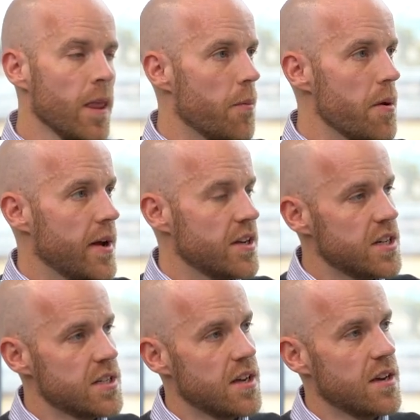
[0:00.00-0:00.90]
in
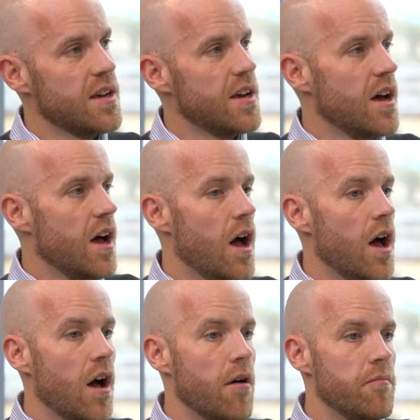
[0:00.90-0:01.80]
Manchester,
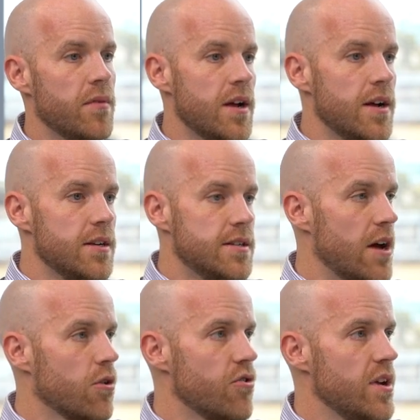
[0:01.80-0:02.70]

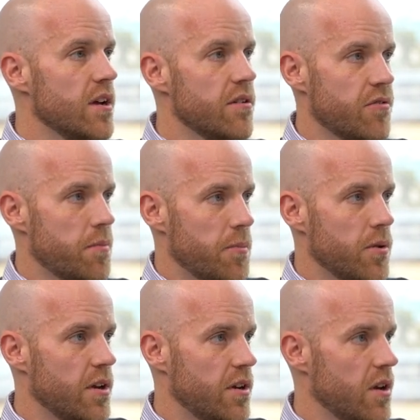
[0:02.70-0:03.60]
Dale Cregan, for
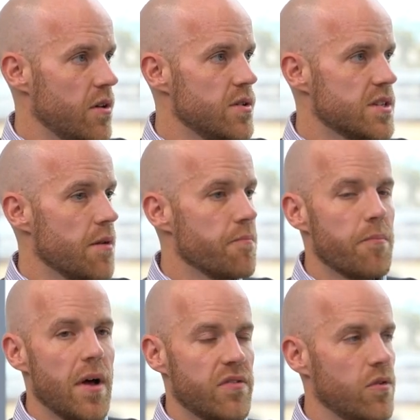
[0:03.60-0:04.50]
people who don't know, is
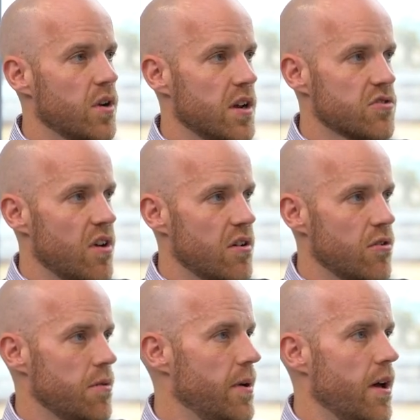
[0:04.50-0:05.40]
part of an organised crime
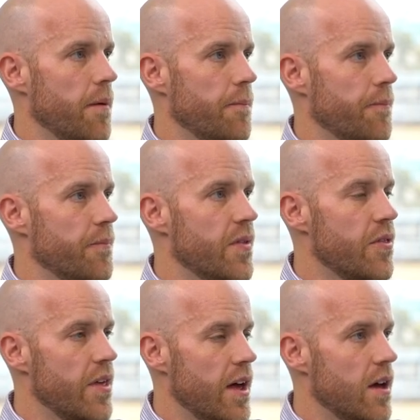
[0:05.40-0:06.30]
group
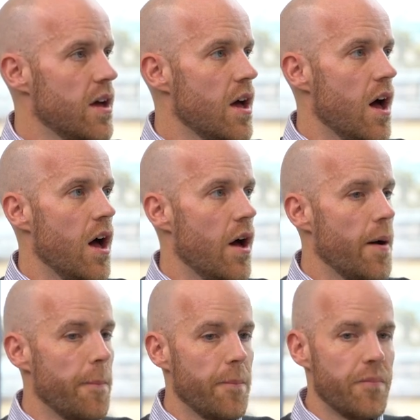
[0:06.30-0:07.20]
there.
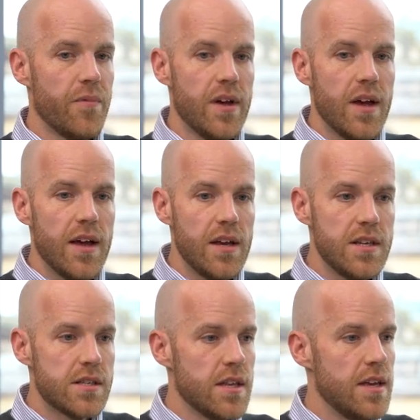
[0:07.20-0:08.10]

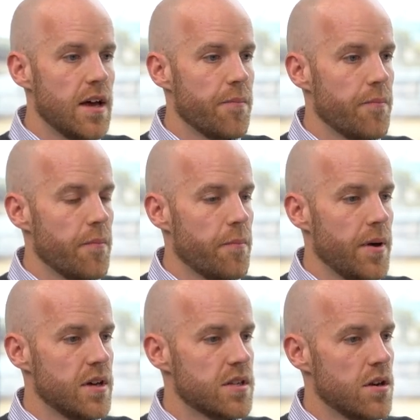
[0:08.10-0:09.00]
He's the
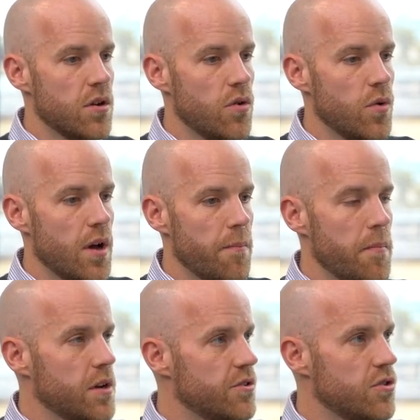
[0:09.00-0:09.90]
person who
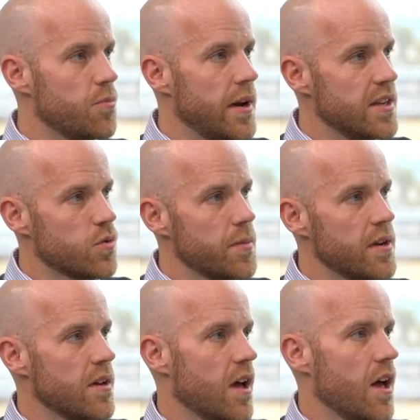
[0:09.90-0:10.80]
murdered the two police
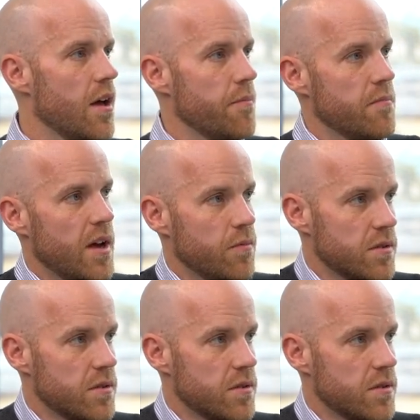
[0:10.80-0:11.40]
women and